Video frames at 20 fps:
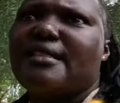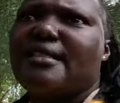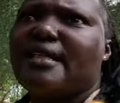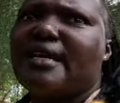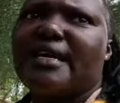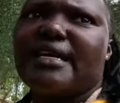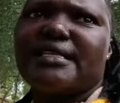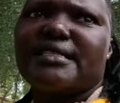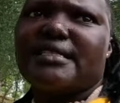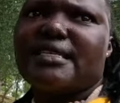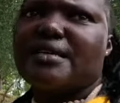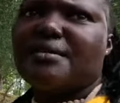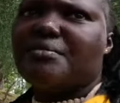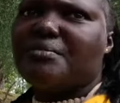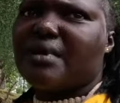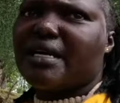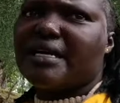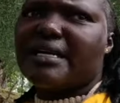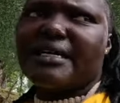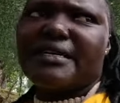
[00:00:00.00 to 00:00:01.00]
that
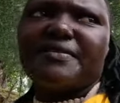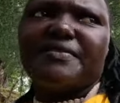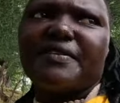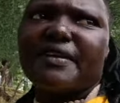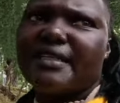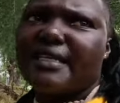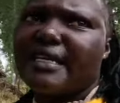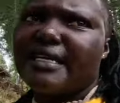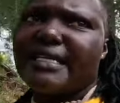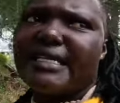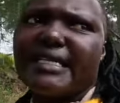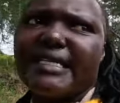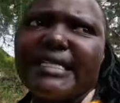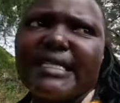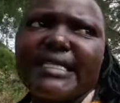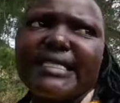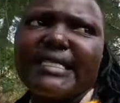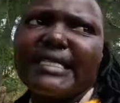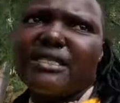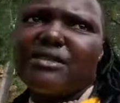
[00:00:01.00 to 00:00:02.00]
my father
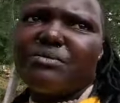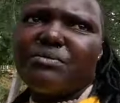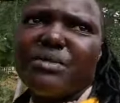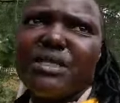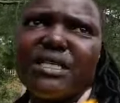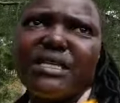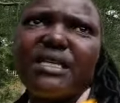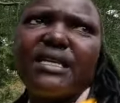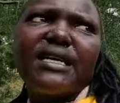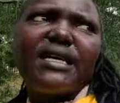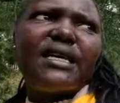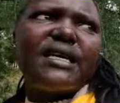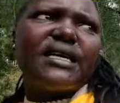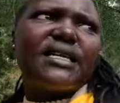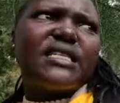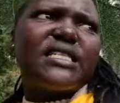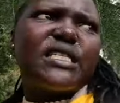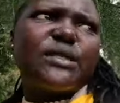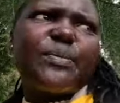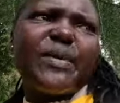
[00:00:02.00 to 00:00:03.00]
neglected me,
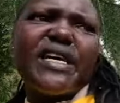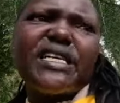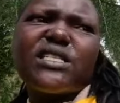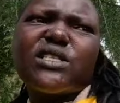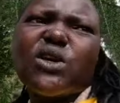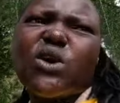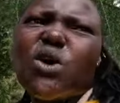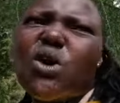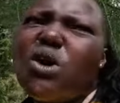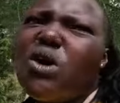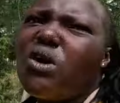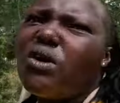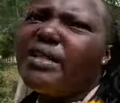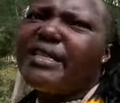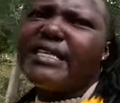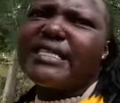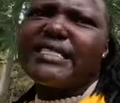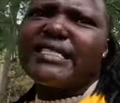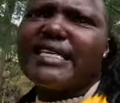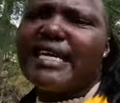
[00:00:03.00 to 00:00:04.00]
despite all
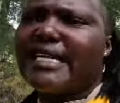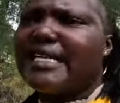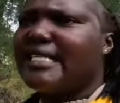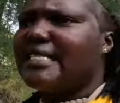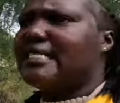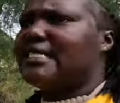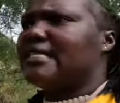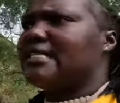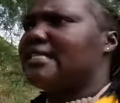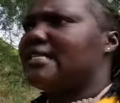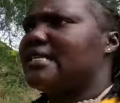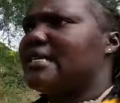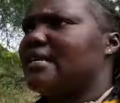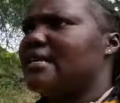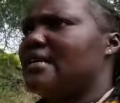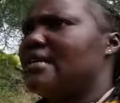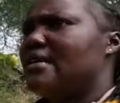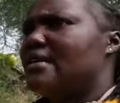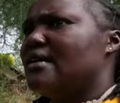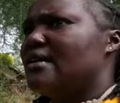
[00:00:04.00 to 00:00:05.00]
the challenges
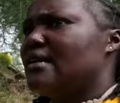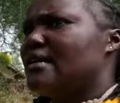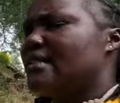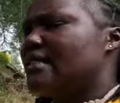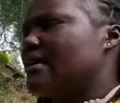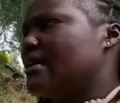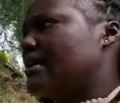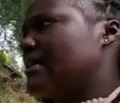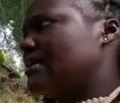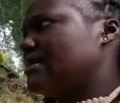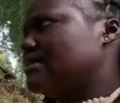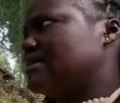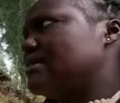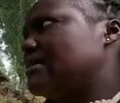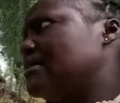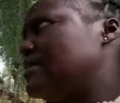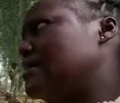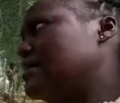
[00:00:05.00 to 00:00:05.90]
that